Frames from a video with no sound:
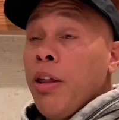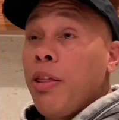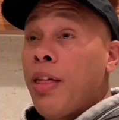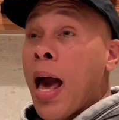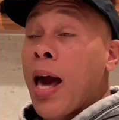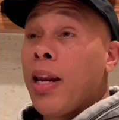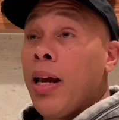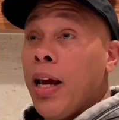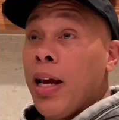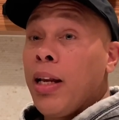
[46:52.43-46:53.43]
That
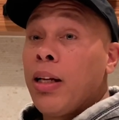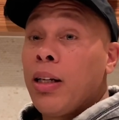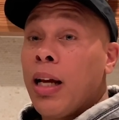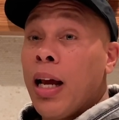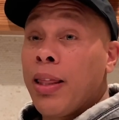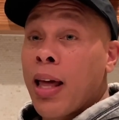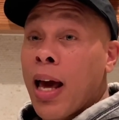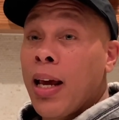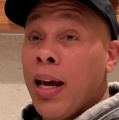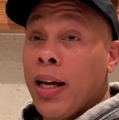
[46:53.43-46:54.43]

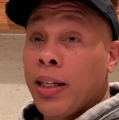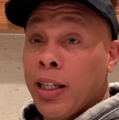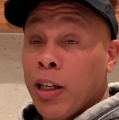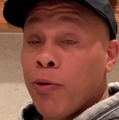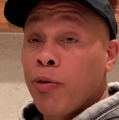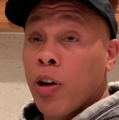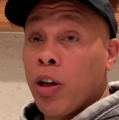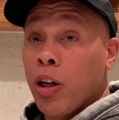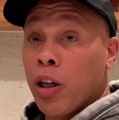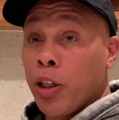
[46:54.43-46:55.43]
and give
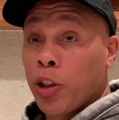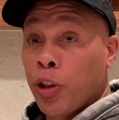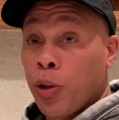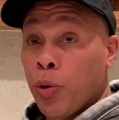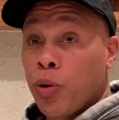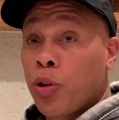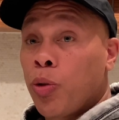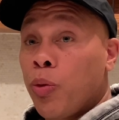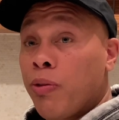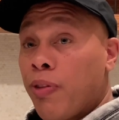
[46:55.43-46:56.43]
an excuse to
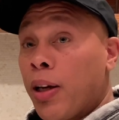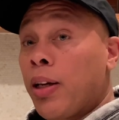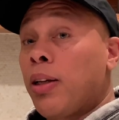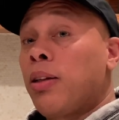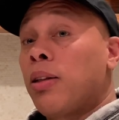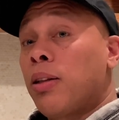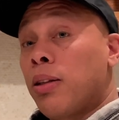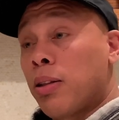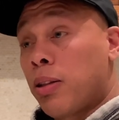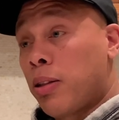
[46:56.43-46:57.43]
invade
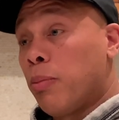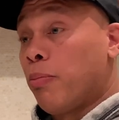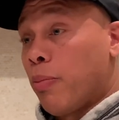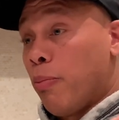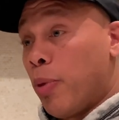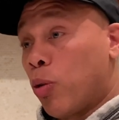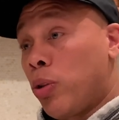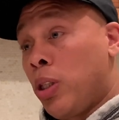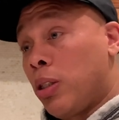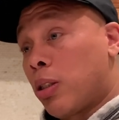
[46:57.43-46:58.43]
the Middle
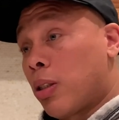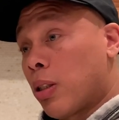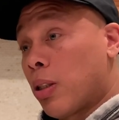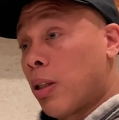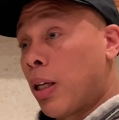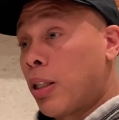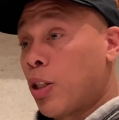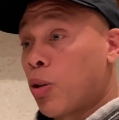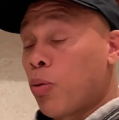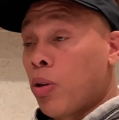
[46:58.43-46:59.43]
East. Like,
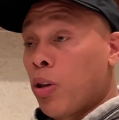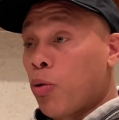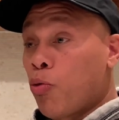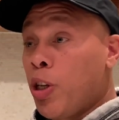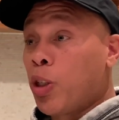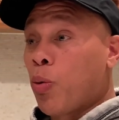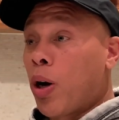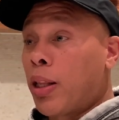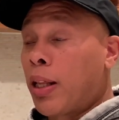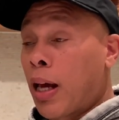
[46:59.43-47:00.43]
there's a reason
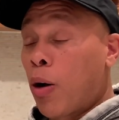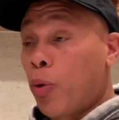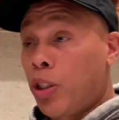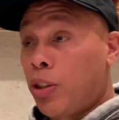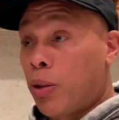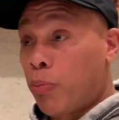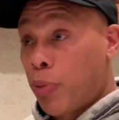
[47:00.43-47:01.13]
why that now the